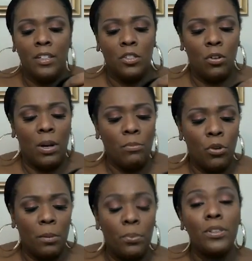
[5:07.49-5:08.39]
So I'm
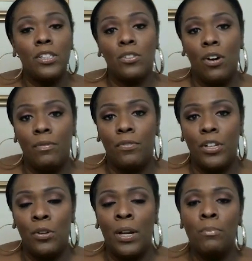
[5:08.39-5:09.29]
going to put this on
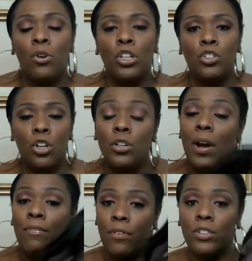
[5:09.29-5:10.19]
for you and I'm going to show
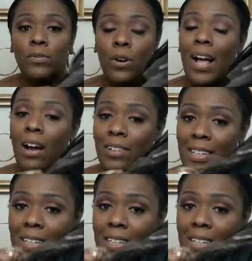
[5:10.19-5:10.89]
you first of all how